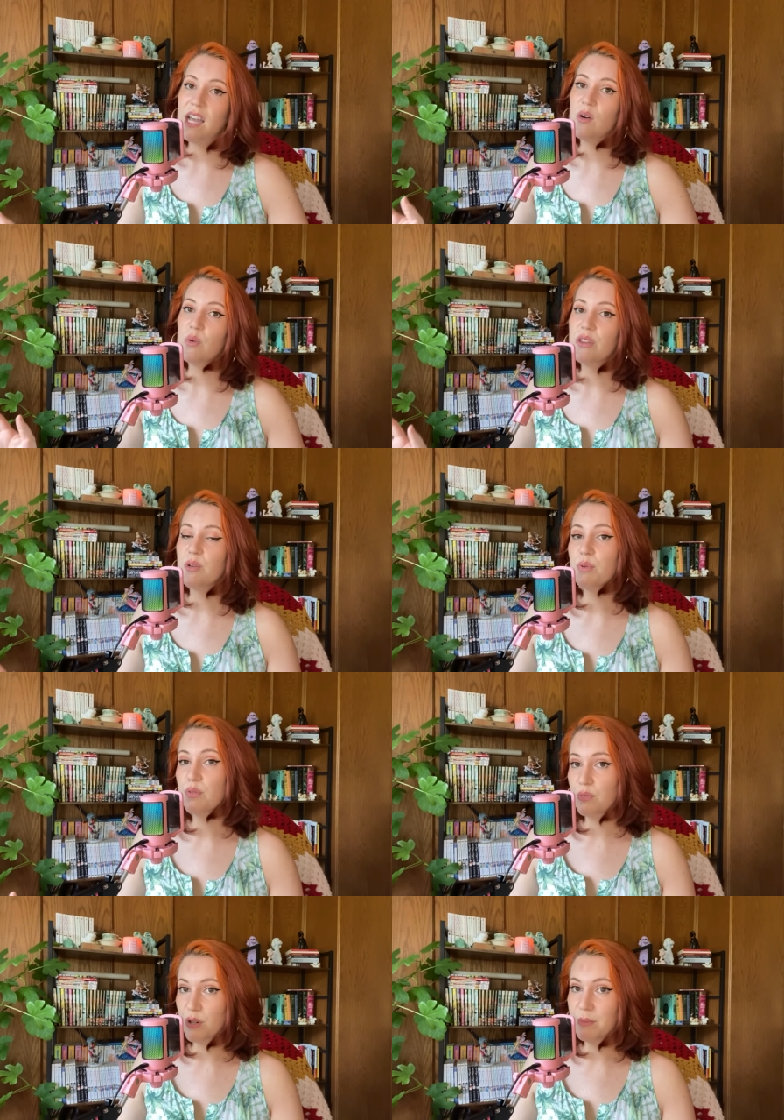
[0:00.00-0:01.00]
when they're
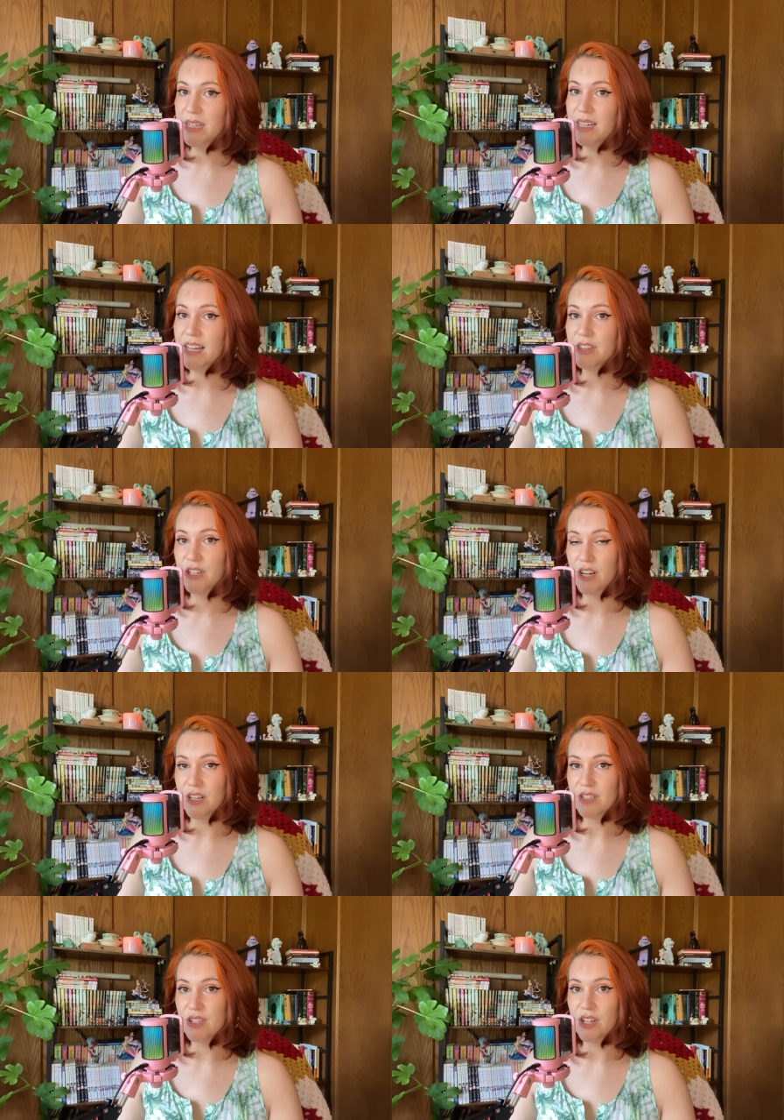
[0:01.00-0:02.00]
performing at their
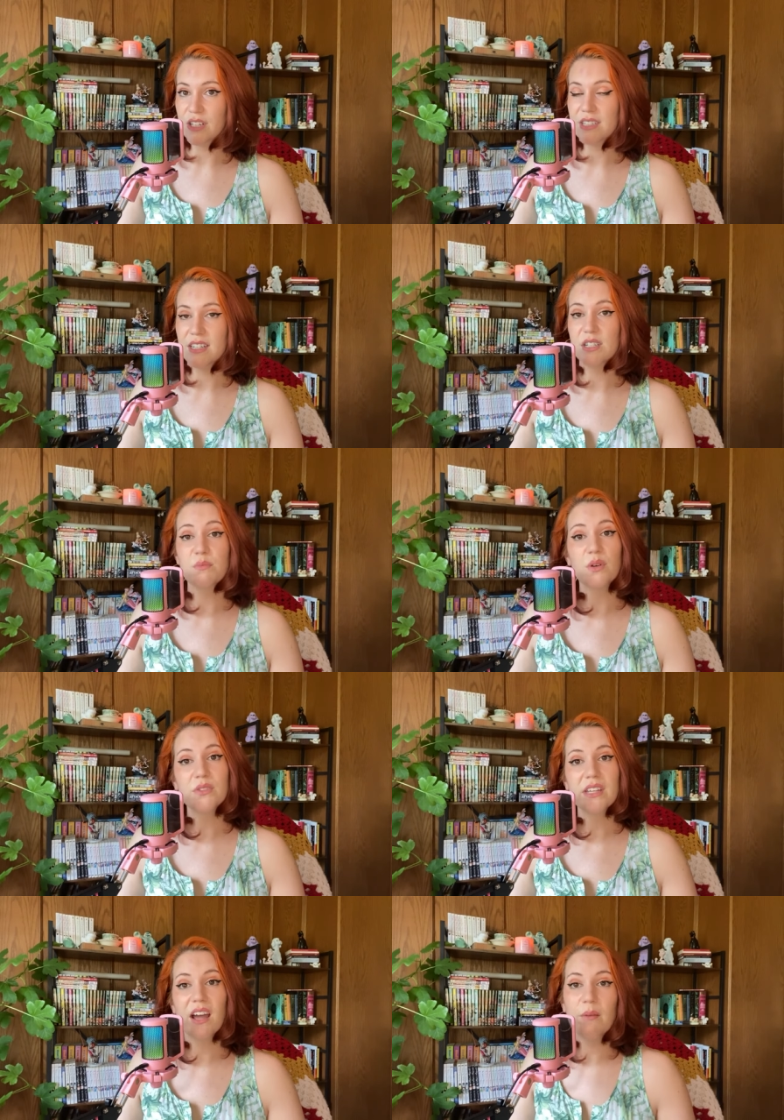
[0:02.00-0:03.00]
concerts, it is
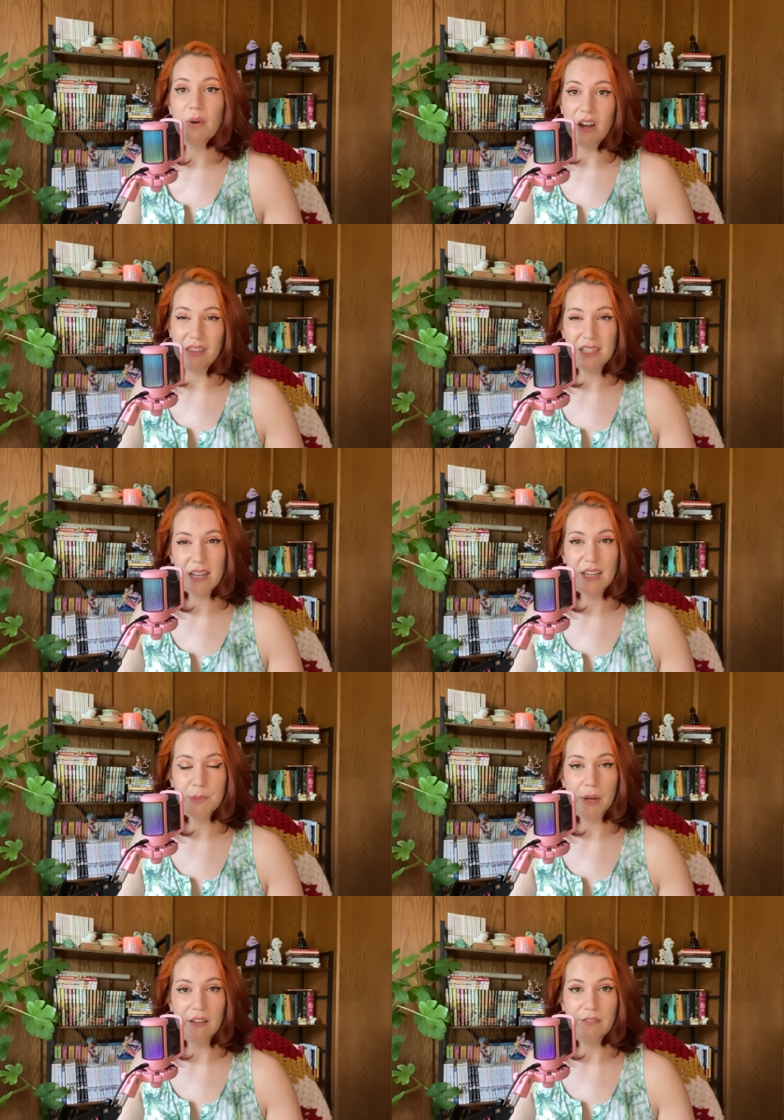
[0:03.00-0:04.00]
mostly
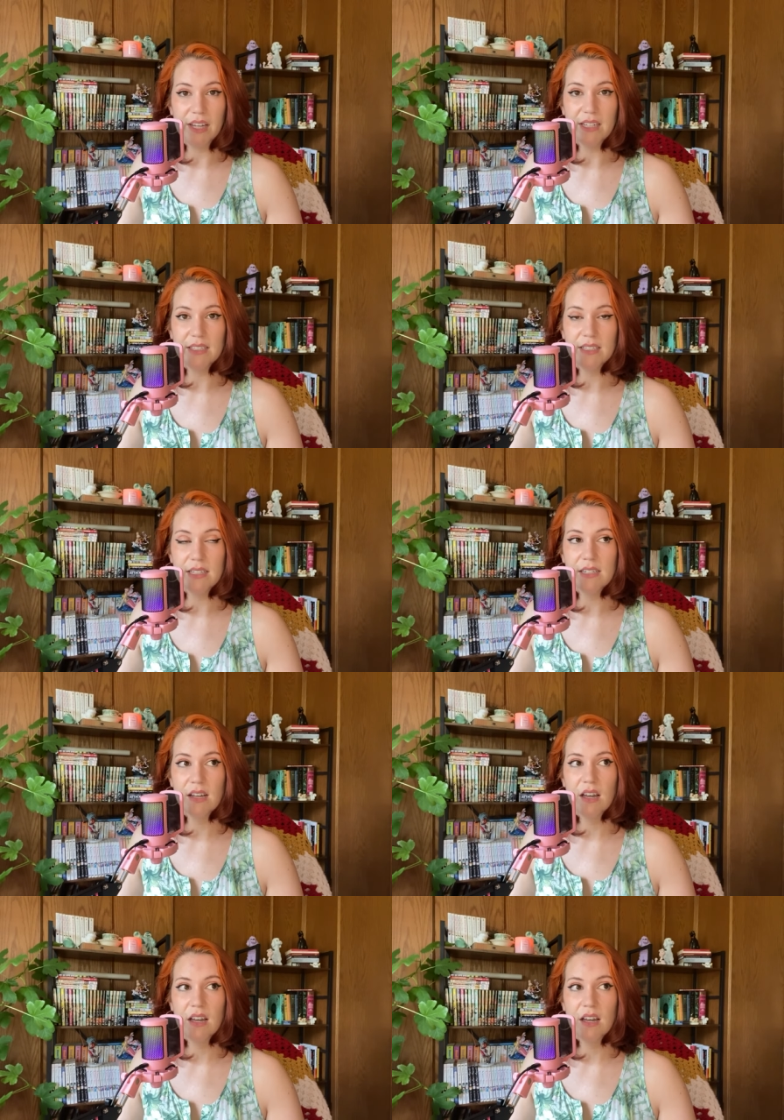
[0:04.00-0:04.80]
hypothesized by fans